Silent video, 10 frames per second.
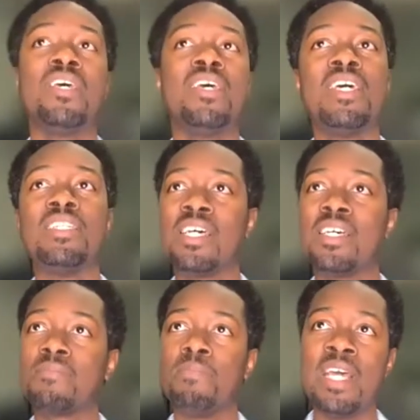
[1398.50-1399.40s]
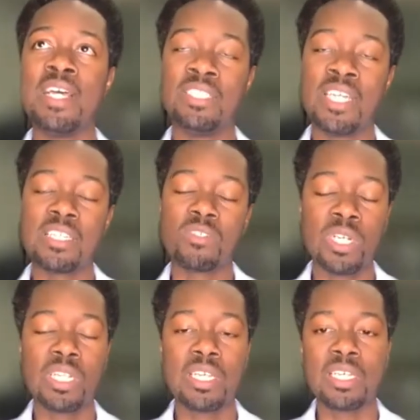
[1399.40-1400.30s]
it just, it just
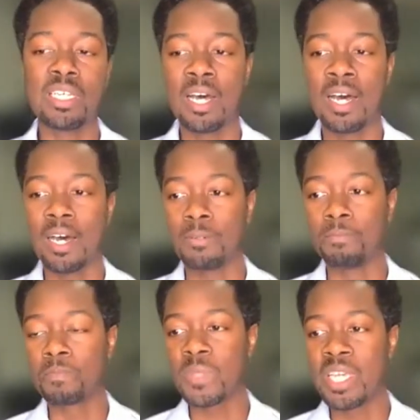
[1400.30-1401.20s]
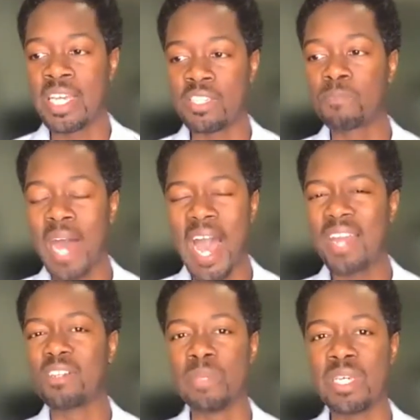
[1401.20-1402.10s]
really um,
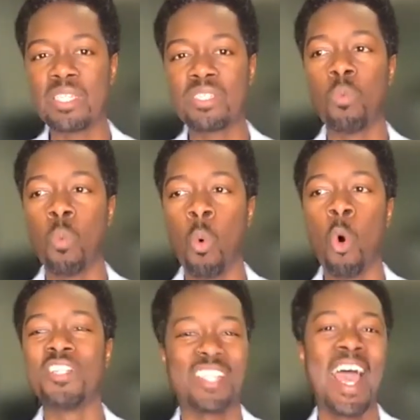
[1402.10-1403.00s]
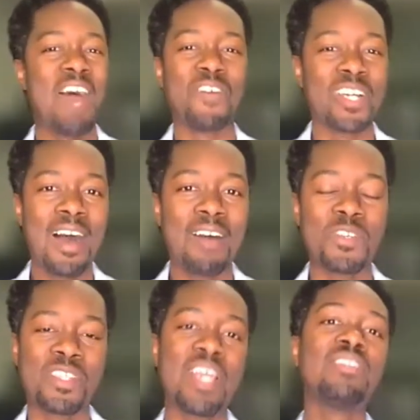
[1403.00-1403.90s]
inspires me to want to have a
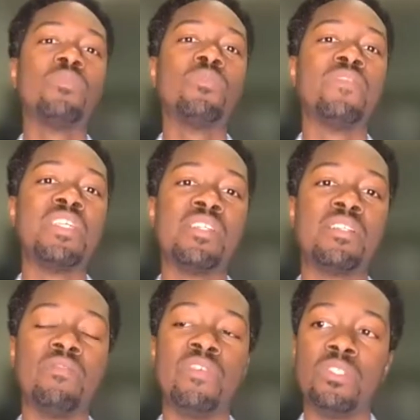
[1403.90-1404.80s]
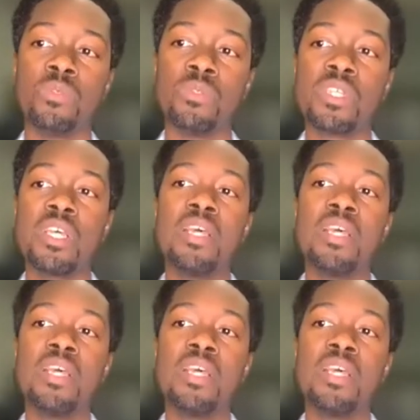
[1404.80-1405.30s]
conversation with these individuals.